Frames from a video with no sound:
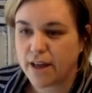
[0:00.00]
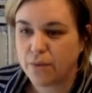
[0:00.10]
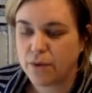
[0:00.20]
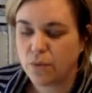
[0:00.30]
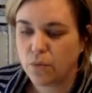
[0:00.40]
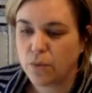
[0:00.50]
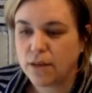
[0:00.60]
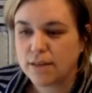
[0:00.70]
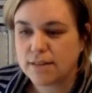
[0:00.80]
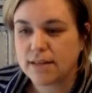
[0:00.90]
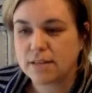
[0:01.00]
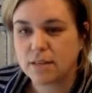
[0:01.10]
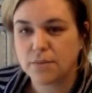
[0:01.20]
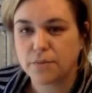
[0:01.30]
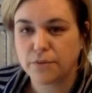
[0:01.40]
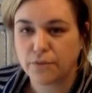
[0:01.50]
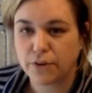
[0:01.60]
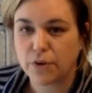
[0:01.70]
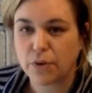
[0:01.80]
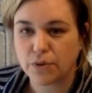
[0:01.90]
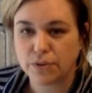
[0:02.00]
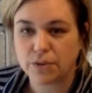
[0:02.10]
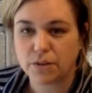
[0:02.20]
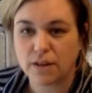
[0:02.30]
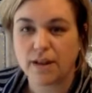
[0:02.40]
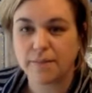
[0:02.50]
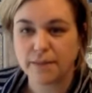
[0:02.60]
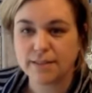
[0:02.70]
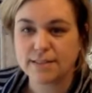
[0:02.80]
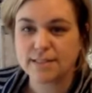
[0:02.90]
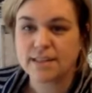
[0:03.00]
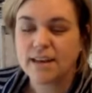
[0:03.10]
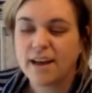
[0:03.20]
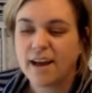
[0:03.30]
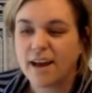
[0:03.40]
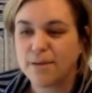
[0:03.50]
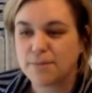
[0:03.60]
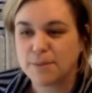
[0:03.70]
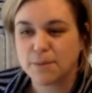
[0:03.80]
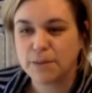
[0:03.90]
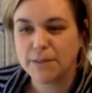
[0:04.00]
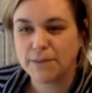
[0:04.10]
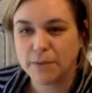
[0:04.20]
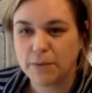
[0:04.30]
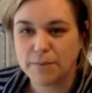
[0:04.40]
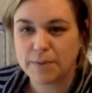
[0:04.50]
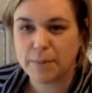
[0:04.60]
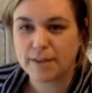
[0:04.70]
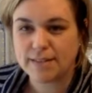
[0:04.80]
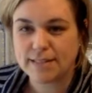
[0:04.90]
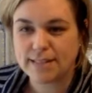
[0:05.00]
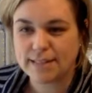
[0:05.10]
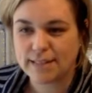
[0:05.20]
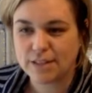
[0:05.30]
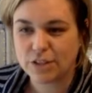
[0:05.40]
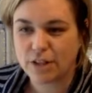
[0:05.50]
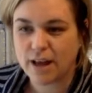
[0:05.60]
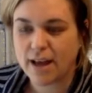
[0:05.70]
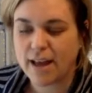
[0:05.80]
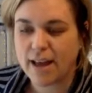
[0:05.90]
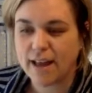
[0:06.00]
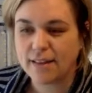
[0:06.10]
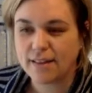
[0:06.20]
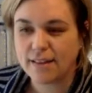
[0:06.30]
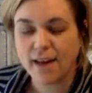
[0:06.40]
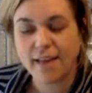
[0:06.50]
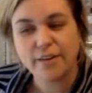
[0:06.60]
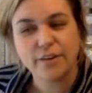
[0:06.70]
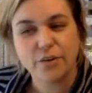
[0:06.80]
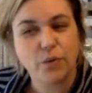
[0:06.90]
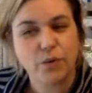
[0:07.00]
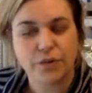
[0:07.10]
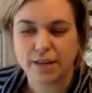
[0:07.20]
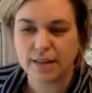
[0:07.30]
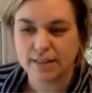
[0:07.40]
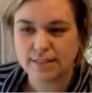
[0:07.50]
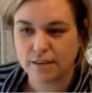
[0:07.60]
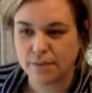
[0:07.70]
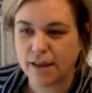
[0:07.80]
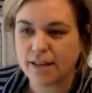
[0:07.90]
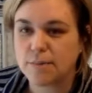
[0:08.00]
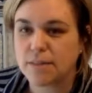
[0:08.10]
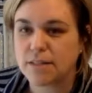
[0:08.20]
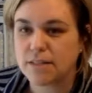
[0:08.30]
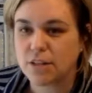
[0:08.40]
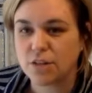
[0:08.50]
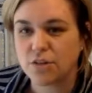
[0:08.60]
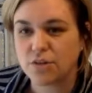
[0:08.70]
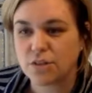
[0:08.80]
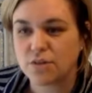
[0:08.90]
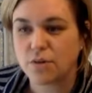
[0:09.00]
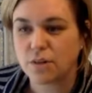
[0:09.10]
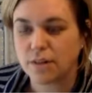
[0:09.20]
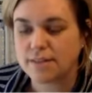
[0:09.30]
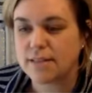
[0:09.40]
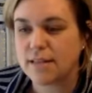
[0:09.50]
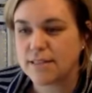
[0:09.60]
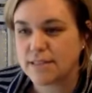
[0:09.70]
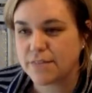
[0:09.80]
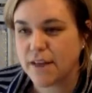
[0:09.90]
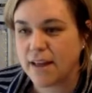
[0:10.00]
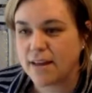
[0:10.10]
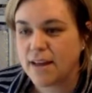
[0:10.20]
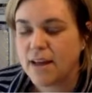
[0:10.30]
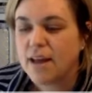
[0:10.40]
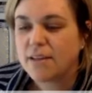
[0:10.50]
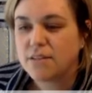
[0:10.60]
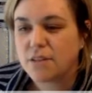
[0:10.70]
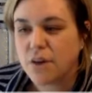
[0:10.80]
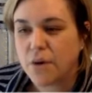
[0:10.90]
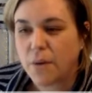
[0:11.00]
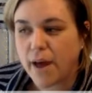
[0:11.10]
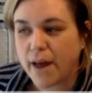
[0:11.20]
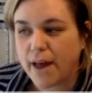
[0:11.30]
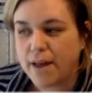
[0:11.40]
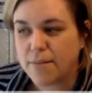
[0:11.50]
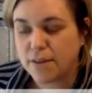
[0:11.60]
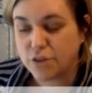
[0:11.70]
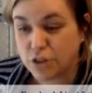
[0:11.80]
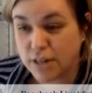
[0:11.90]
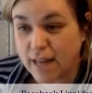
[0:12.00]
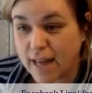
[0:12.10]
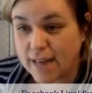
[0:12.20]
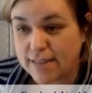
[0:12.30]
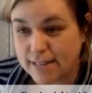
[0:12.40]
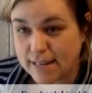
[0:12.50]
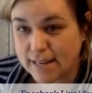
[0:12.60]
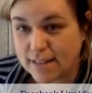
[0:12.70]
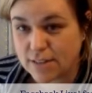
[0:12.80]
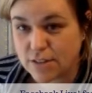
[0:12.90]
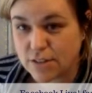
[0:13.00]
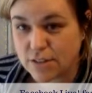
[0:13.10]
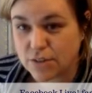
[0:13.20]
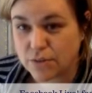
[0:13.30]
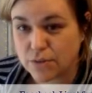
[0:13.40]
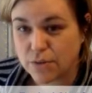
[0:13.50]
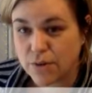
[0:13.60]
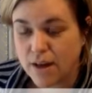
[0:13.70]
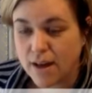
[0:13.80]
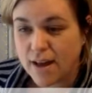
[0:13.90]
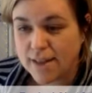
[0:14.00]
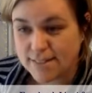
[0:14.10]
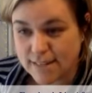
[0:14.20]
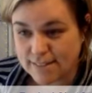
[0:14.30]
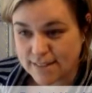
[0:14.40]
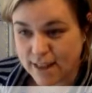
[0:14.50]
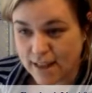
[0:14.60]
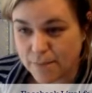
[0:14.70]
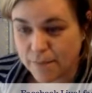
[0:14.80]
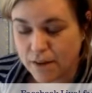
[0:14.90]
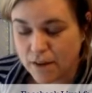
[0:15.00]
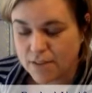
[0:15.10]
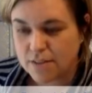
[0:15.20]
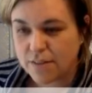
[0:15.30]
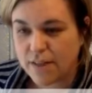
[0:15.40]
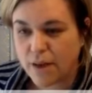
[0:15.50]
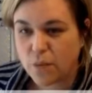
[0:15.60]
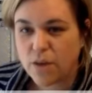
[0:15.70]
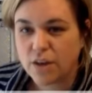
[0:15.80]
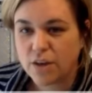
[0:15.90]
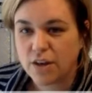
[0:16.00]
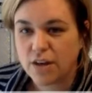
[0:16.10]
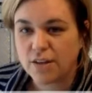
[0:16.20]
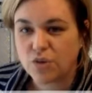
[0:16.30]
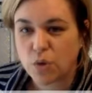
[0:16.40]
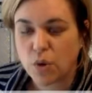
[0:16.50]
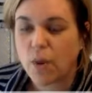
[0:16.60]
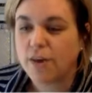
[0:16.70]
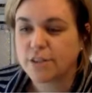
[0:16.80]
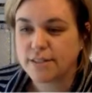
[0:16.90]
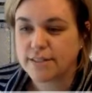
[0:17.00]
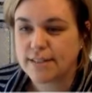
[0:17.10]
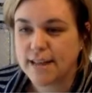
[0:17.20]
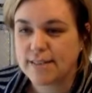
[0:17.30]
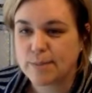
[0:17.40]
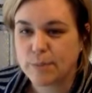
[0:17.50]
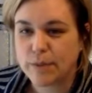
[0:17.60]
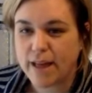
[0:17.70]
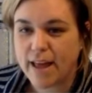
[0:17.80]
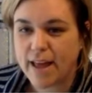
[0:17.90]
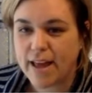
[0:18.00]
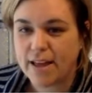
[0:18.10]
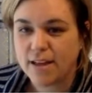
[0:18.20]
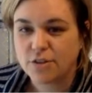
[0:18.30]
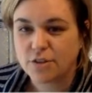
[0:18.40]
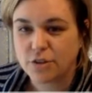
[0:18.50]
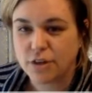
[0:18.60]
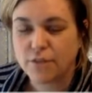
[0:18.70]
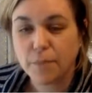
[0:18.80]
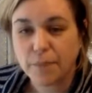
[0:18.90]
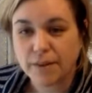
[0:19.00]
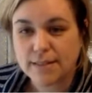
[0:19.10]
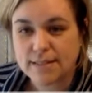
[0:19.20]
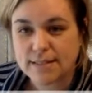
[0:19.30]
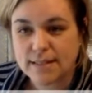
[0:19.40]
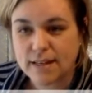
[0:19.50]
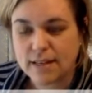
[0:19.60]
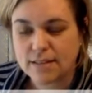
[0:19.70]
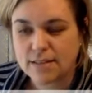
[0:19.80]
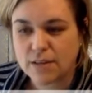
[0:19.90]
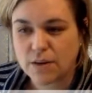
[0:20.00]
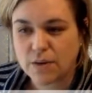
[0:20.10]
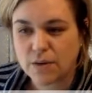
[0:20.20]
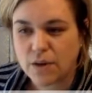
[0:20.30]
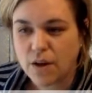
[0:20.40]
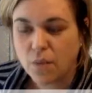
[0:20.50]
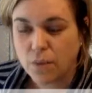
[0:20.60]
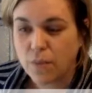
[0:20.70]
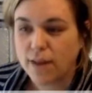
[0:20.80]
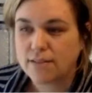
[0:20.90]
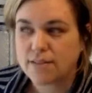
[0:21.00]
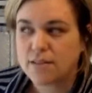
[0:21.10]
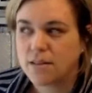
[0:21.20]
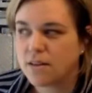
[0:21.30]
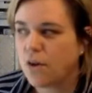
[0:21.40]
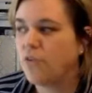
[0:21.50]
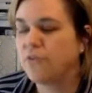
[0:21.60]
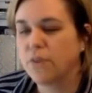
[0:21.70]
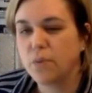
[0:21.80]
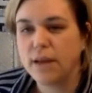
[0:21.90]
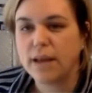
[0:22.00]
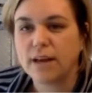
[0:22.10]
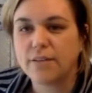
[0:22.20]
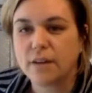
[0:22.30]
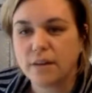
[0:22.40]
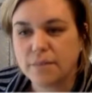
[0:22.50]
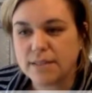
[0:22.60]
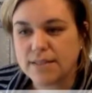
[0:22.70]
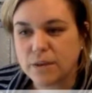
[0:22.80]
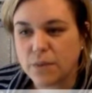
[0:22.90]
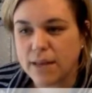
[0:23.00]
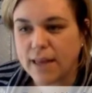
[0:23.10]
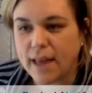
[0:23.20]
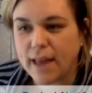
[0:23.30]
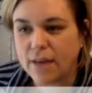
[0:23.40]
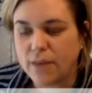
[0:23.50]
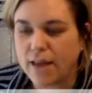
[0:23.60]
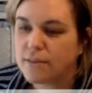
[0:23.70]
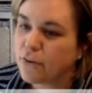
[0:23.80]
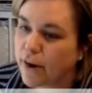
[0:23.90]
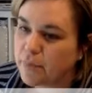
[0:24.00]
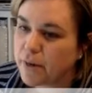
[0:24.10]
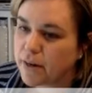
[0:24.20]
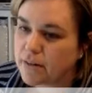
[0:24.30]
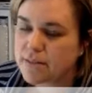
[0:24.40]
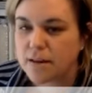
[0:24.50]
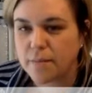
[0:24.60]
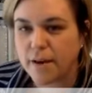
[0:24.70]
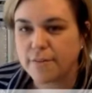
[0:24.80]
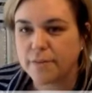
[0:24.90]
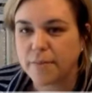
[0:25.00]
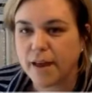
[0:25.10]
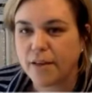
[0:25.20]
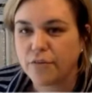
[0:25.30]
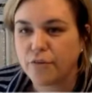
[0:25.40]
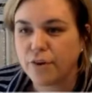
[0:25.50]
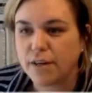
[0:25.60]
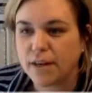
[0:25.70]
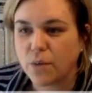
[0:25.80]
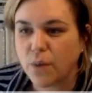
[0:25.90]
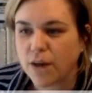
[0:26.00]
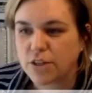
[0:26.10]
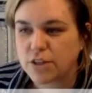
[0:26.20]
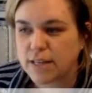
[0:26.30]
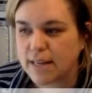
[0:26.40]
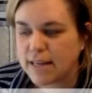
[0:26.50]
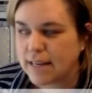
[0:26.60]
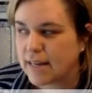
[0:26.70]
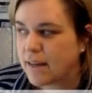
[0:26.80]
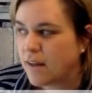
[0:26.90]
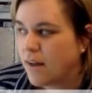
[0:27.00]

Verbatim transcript: We, we tend to prefer colder climates, um, so we knew we would be melting in July. And the other cool thing is that my husband is a huge New Orleans Saints fan, so I made sure to get tickets to a Saints game so that we could enjoy watching the Saints play during football season. And so we went over the weekend of Columbus Day weekend. We had the grandparents come out from California watch the kid.